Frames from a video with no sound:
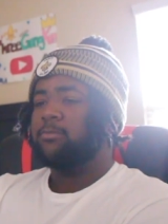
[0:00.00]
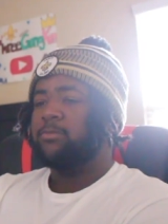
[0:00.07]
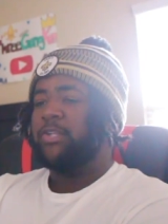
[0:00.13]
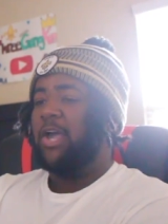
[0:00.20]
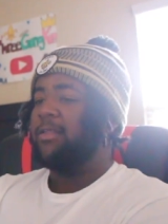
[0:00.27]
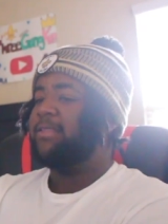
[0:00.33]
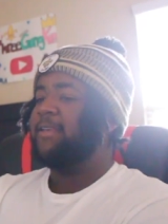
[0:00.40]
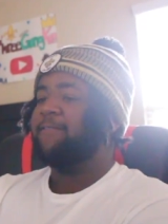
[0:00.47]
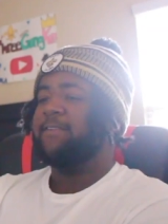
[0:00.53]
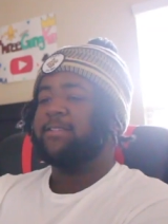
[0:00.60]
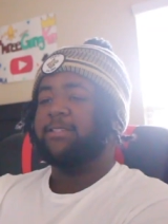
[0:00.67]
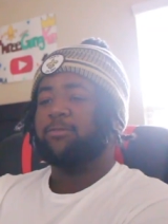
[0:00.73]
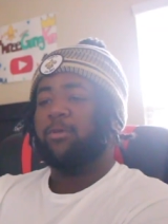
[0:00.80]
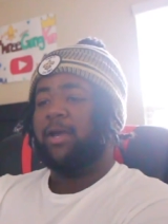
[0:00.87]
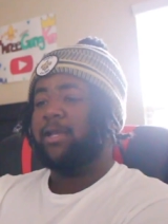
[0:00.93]
Y'all
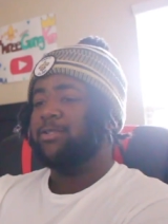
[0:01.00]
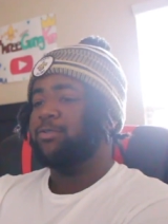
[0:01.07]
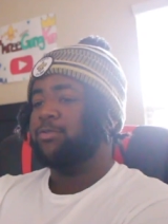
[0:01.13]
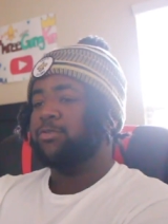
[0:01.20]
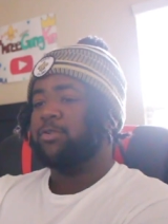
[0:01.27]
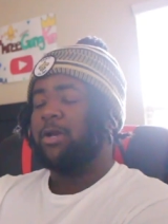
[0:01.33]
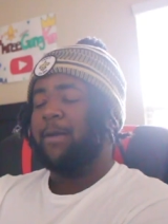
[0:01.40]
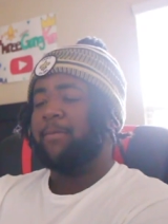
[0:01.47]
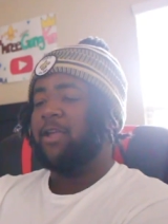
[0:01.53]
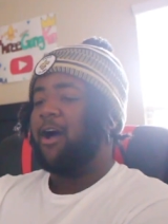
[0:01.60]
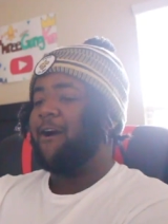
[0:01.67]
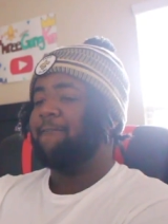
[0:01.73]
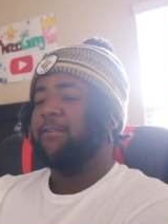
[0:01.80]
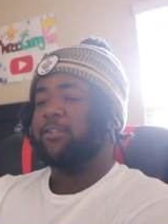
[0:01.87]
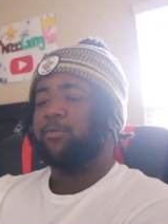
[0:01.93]
defense is way too strong. I mean,
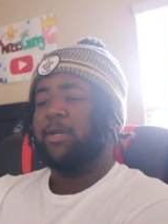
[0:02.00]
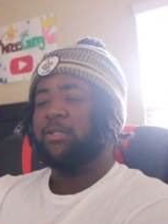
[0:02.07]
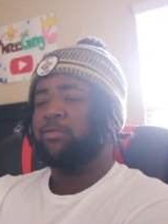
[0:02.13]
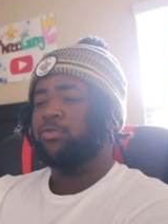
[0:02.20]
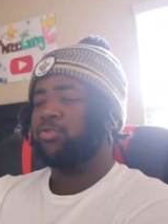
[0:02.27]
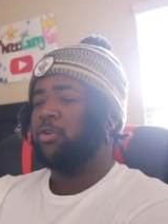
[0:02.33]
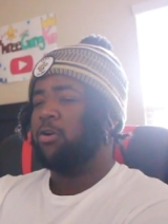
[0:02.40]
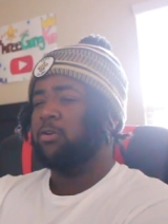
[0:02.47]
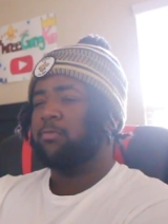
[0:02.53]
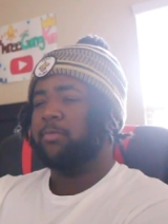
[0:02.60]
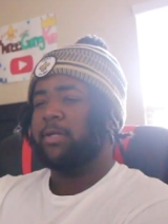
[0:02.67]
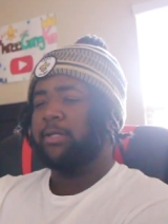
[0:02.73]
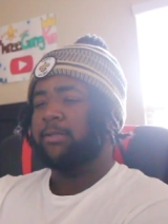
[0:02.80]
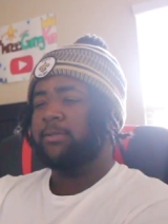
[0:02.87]
offense way too strong, bro.